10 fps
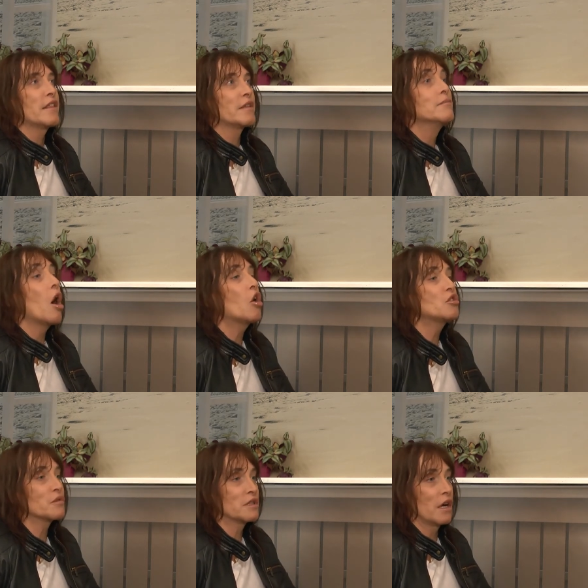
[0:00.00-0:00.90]
the
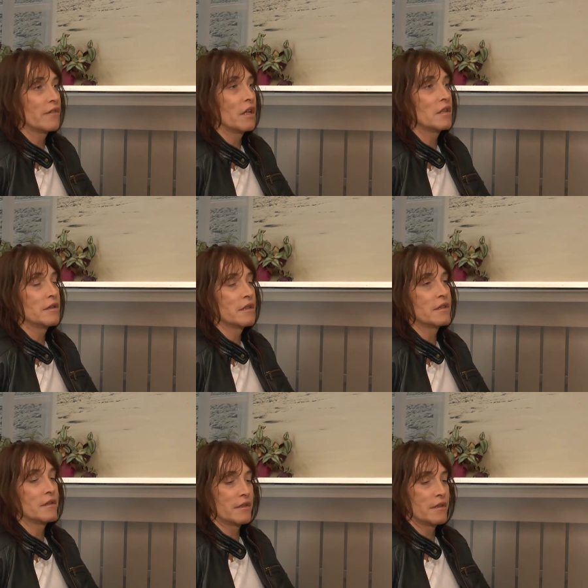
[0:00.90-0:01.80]
martial side, like
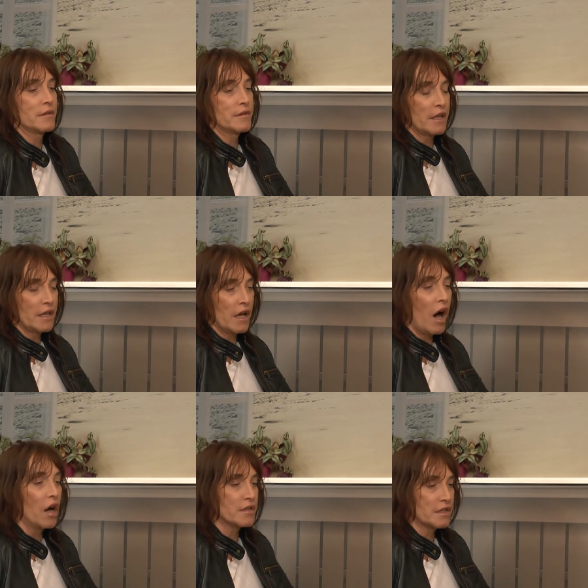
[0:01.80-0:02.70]
the
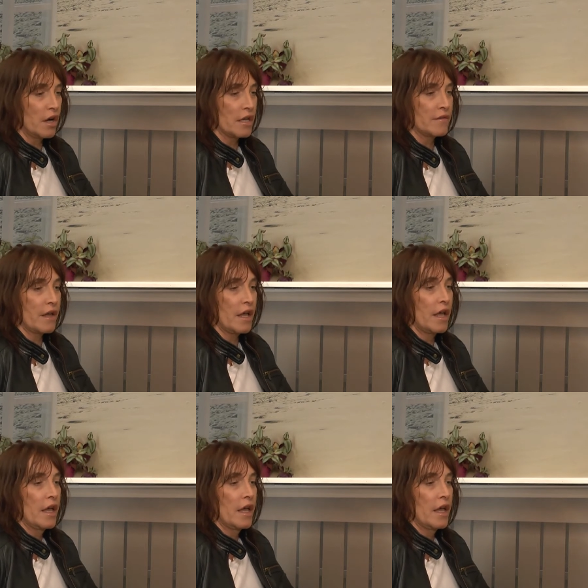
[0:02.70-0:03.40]
art side of it,